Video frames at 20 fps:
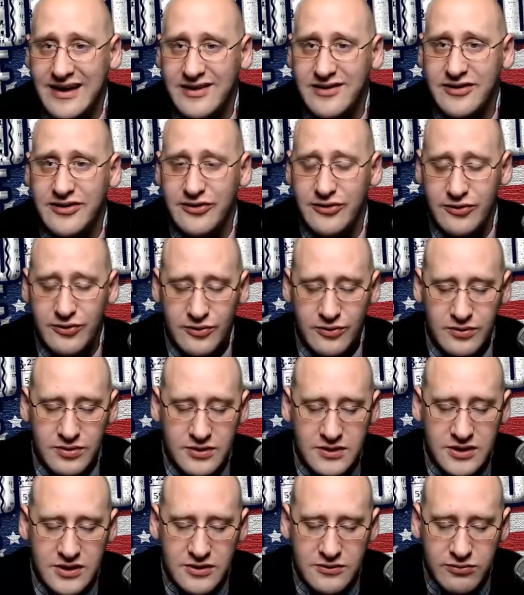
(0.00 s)
to
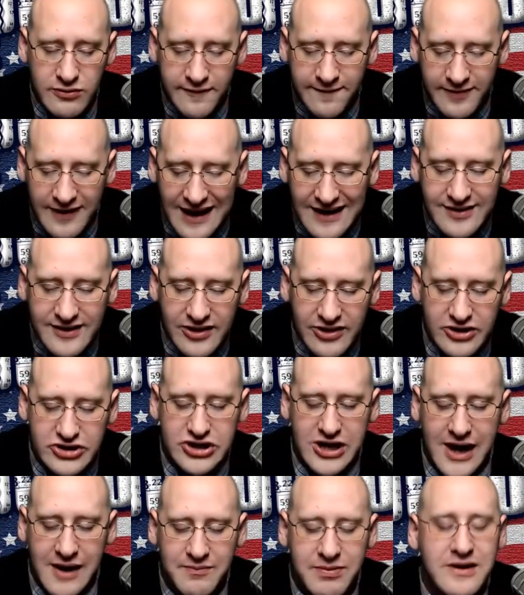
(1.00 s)
reflect on the
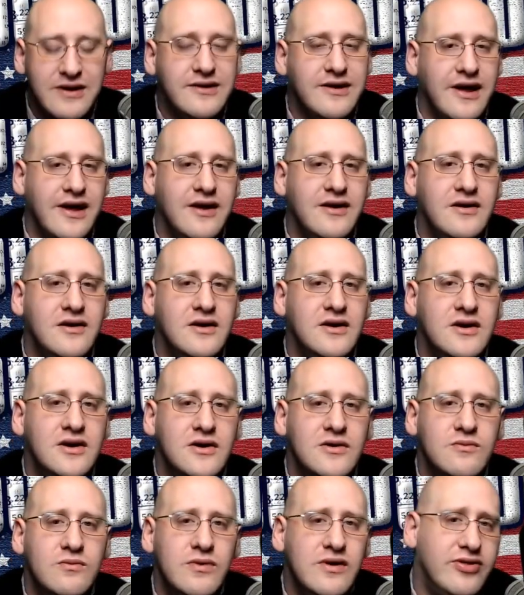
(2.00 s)
job he did
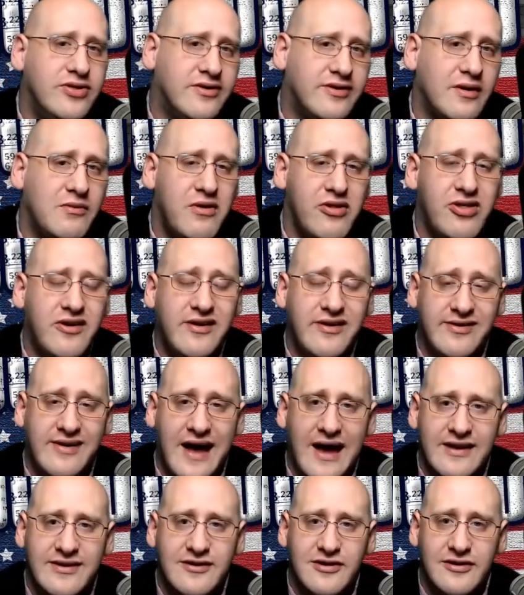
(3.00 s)
with some of the
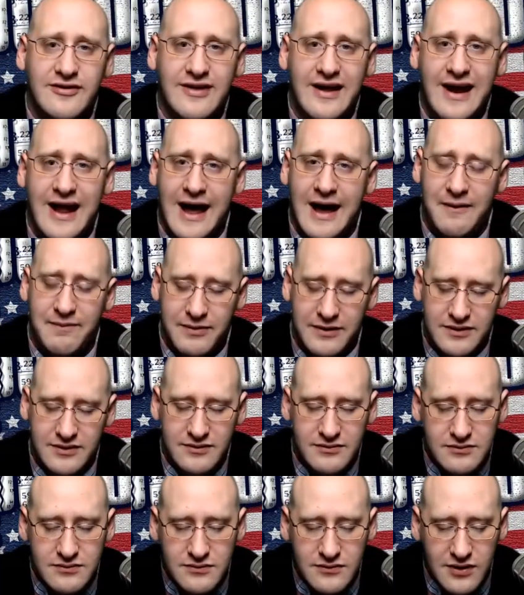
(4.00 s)
disasters that happened
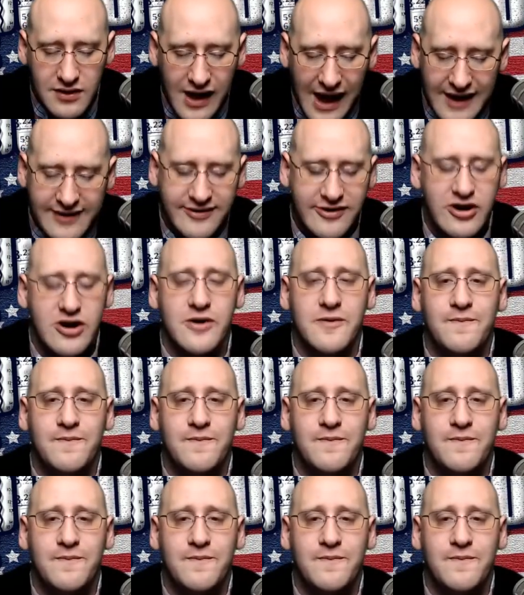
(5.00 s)
last year.